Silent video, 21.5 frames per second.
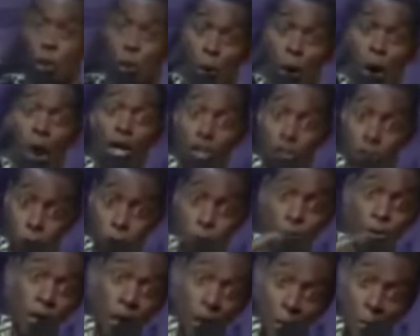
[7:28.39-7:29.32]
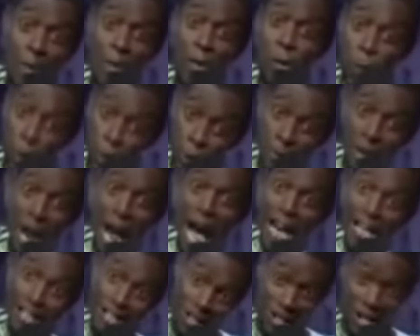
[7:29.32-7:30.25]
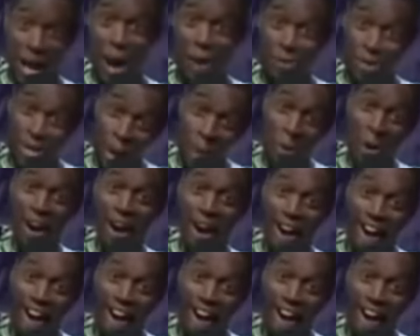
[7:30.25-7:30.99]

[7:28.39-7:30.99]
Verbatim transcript: So, uh, so you telling me you want to be actors now? Is that what?